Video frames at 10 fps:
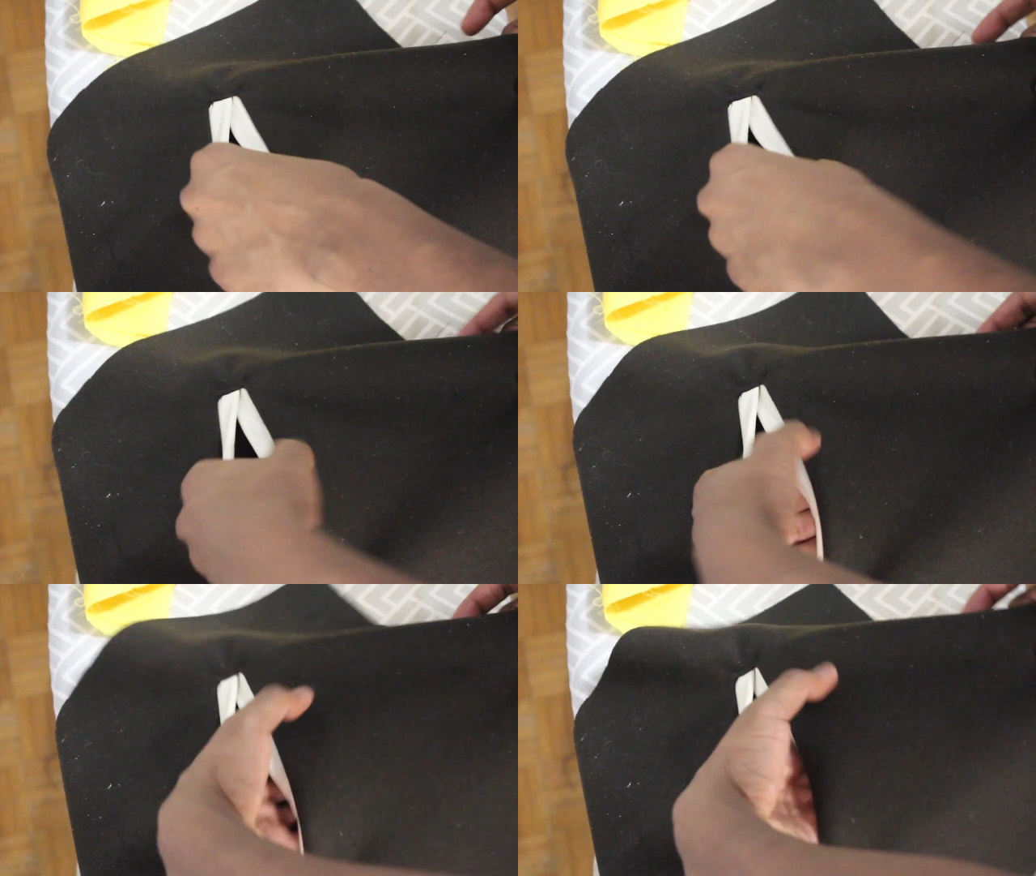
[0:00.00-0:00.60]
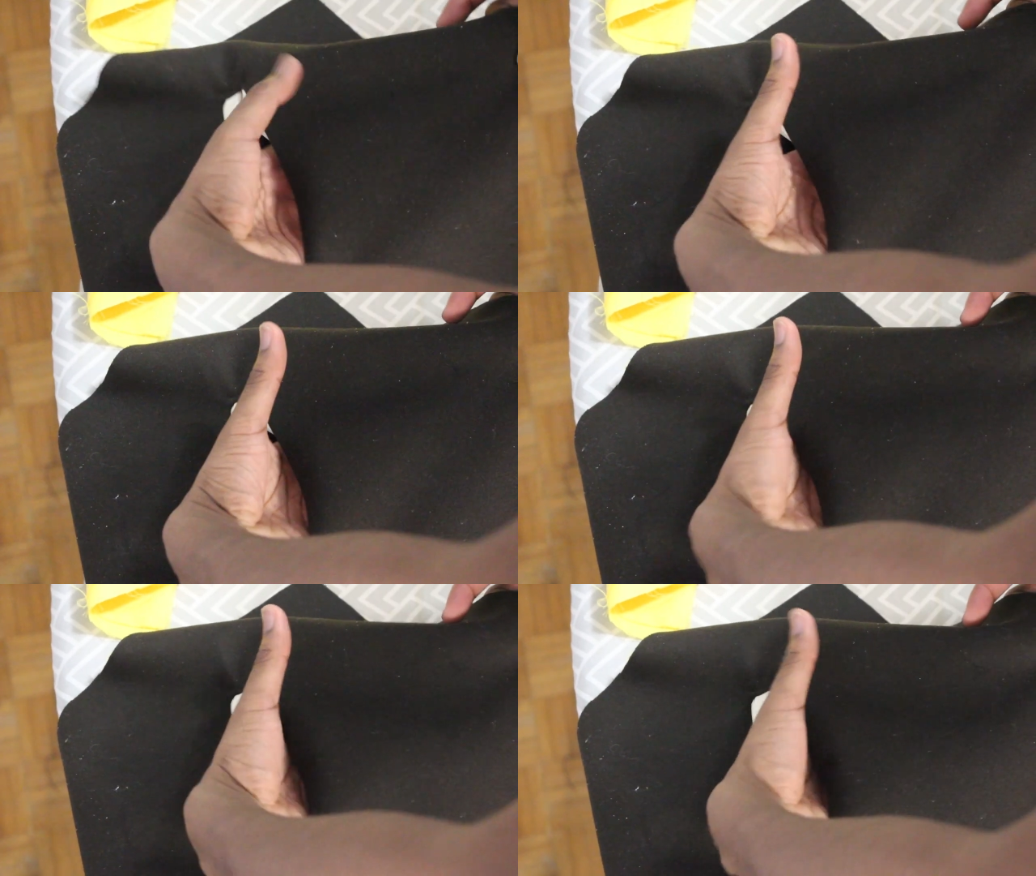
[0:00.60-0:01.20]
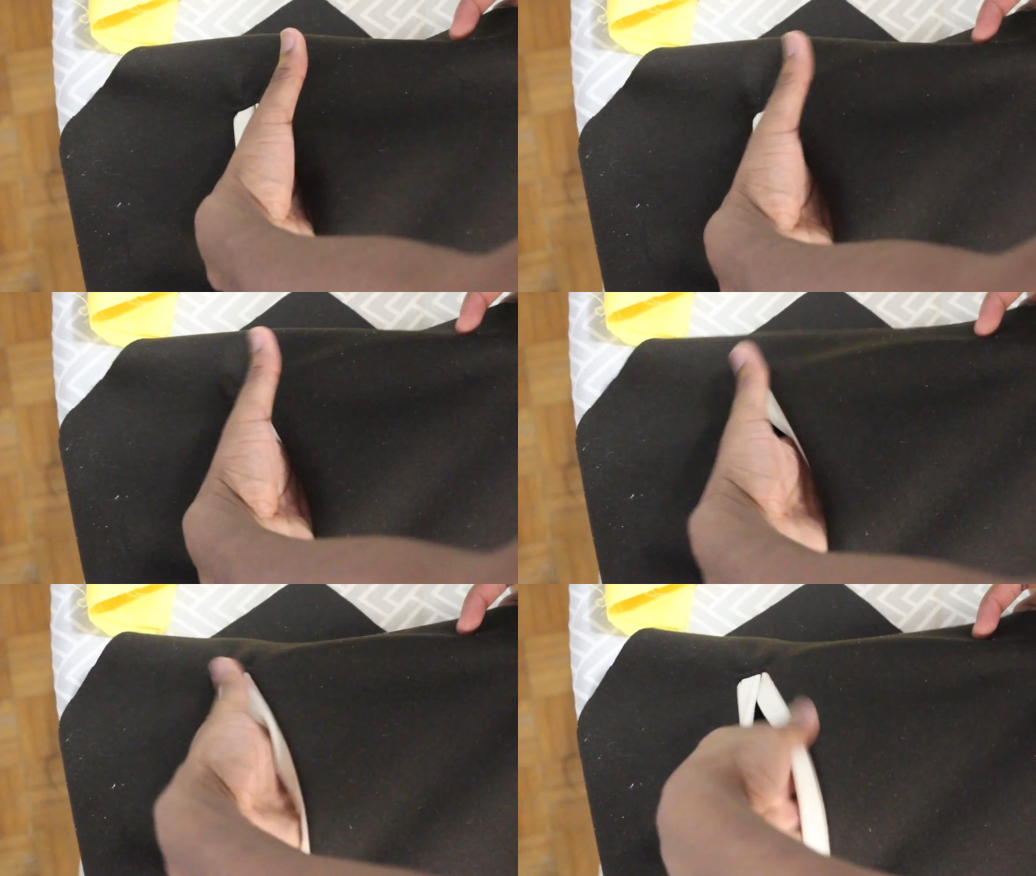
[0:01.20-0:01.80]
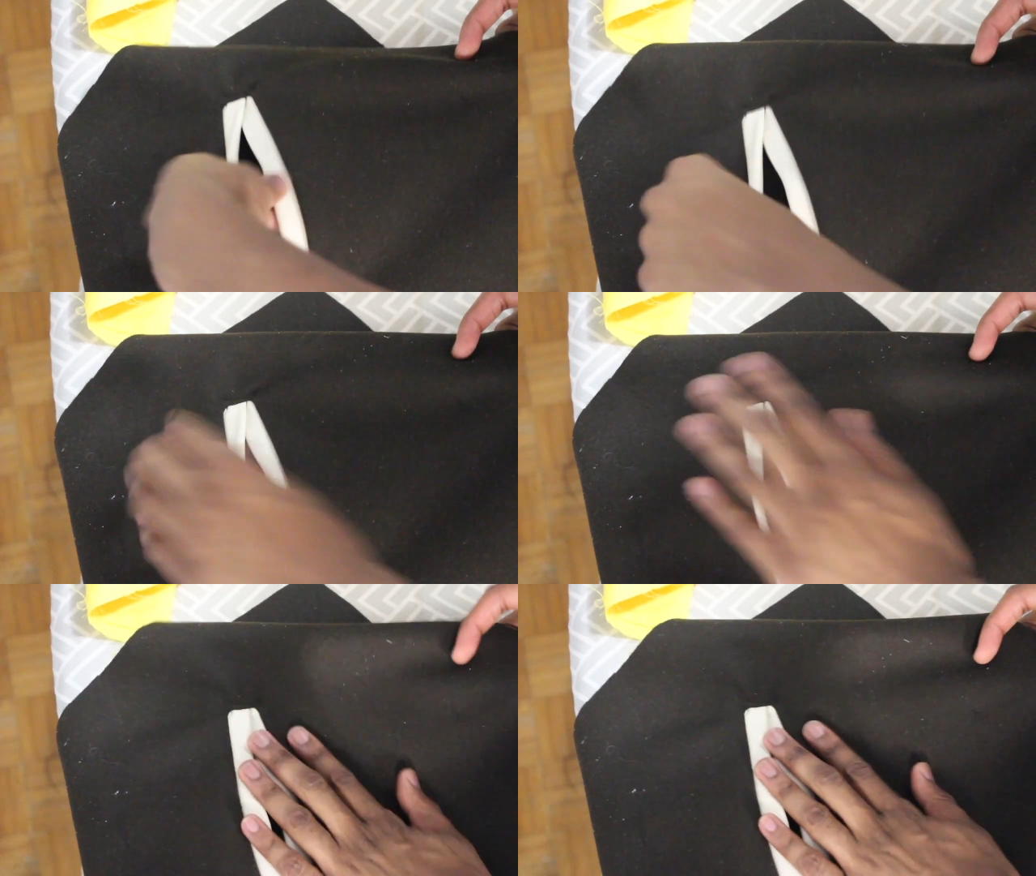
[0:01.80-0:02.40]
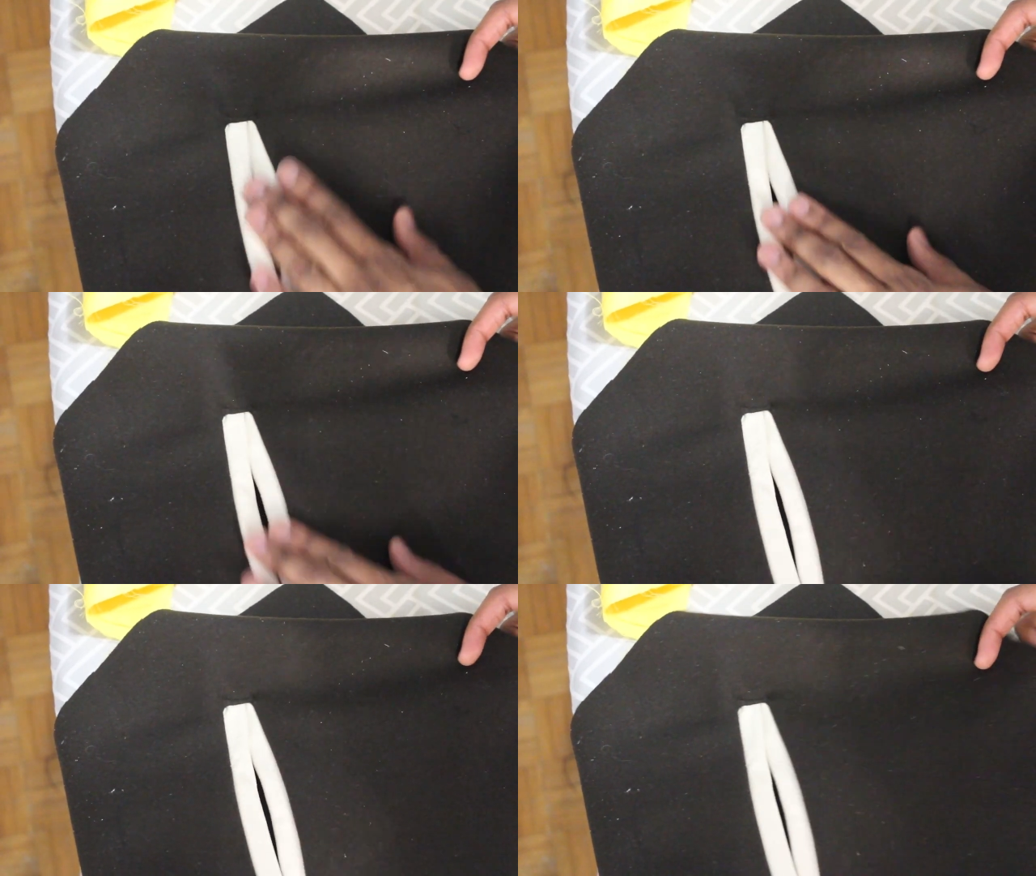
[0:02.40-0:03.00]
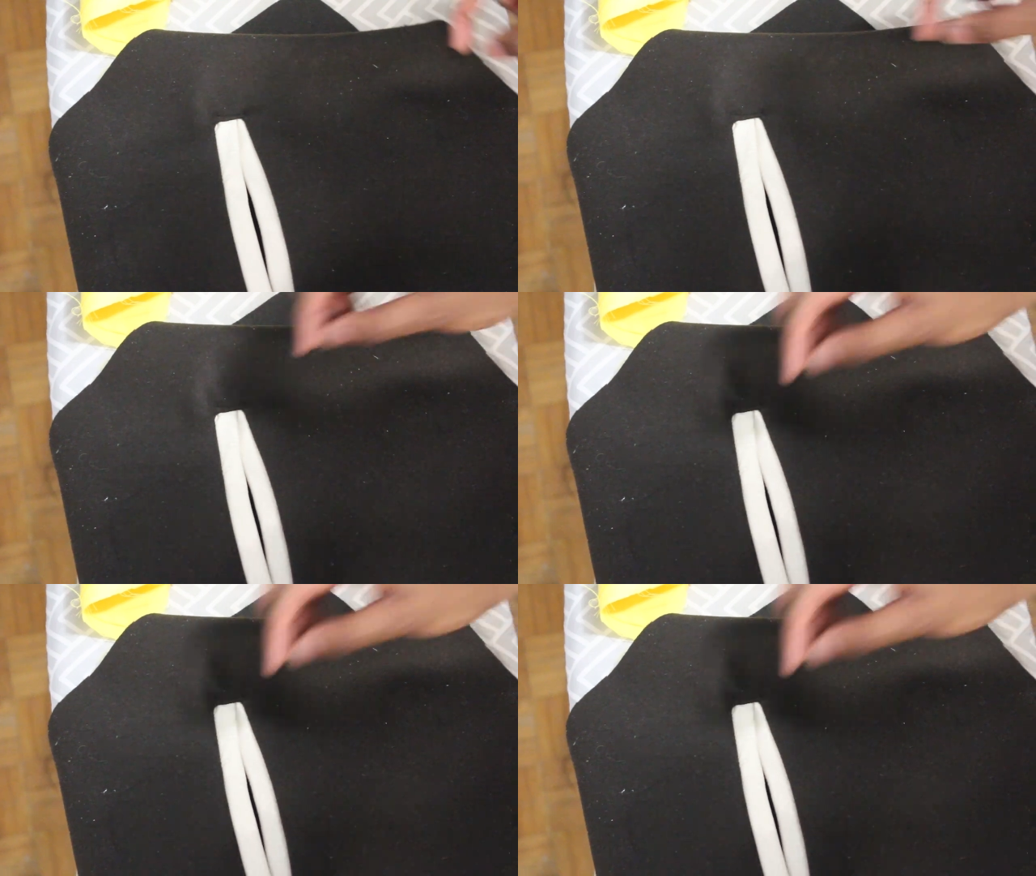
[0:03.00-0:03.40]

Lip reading: Nobody's mouth can be seen.